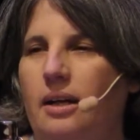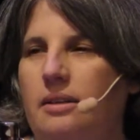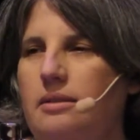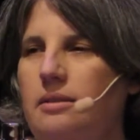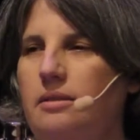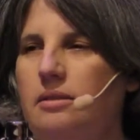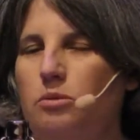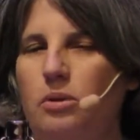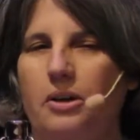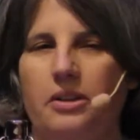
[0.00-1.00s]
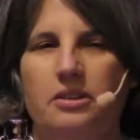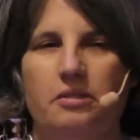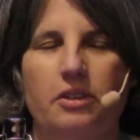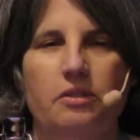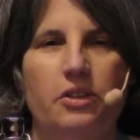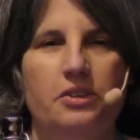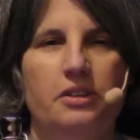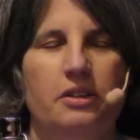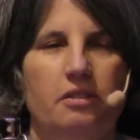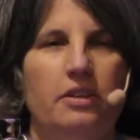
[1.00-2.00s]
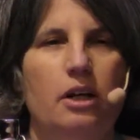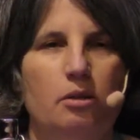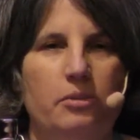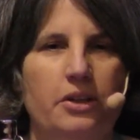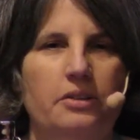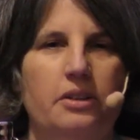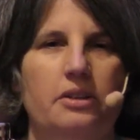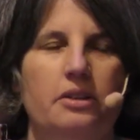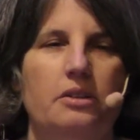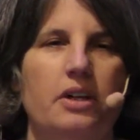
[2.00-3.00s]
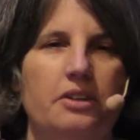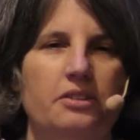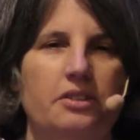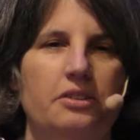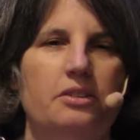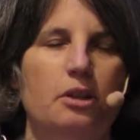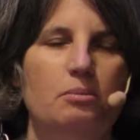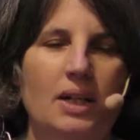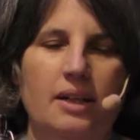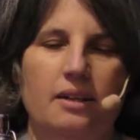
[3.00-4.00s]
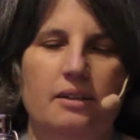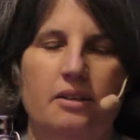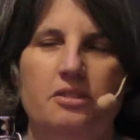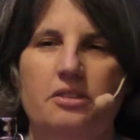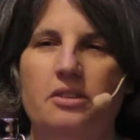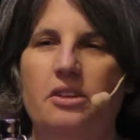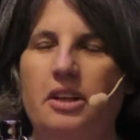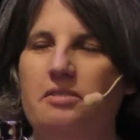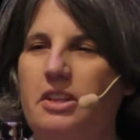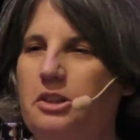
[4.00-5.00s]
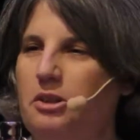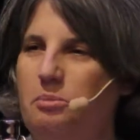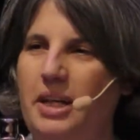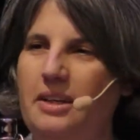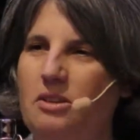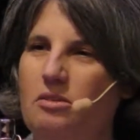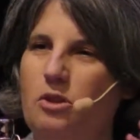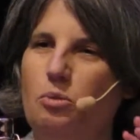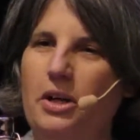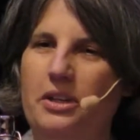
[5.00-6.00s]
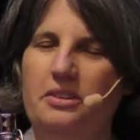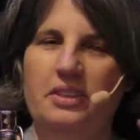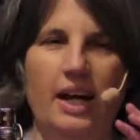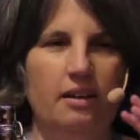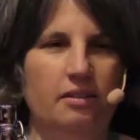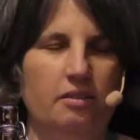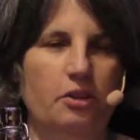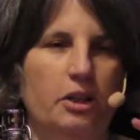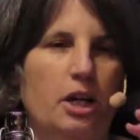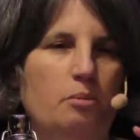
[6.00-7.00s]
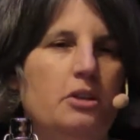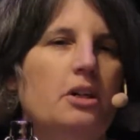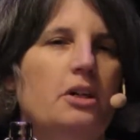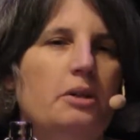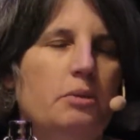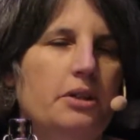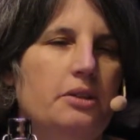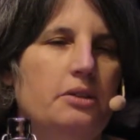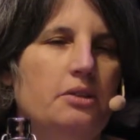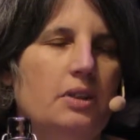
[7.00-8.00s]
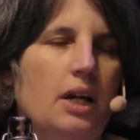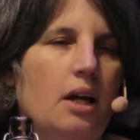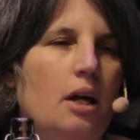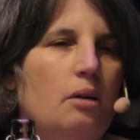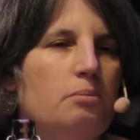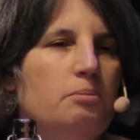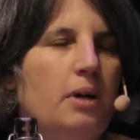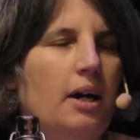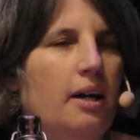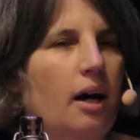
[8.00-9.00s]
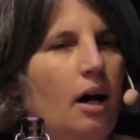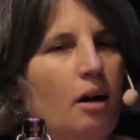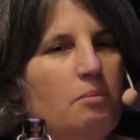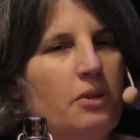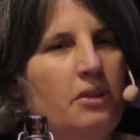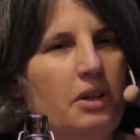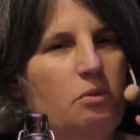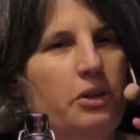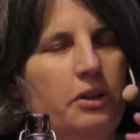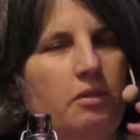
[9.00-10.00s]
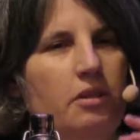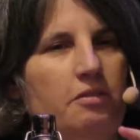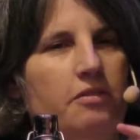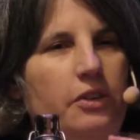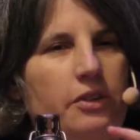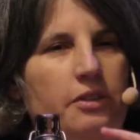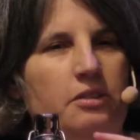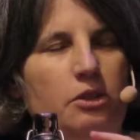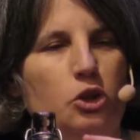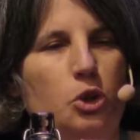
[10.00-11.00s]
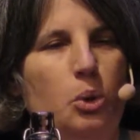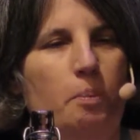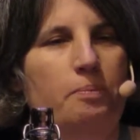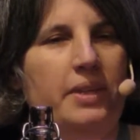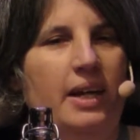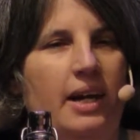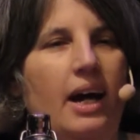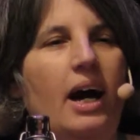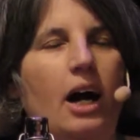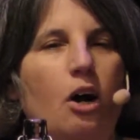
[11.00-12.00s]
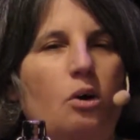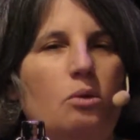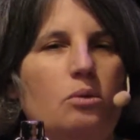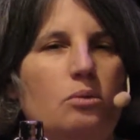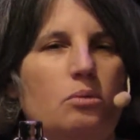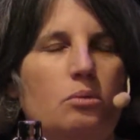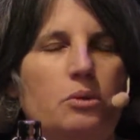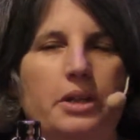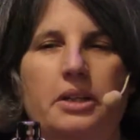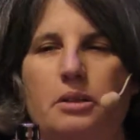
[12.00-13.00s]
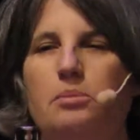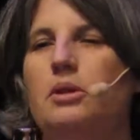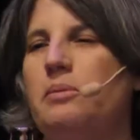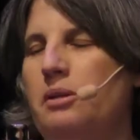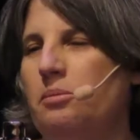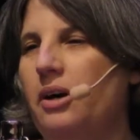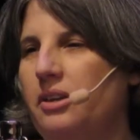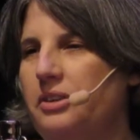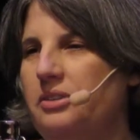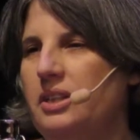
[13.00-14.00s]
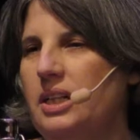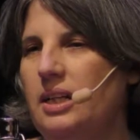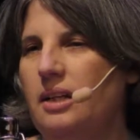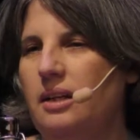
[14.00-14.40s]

And this is a relatively recent development in the UN system. There's still even debate over what exactly vocabulary we use. But they really refer to how we implement policy.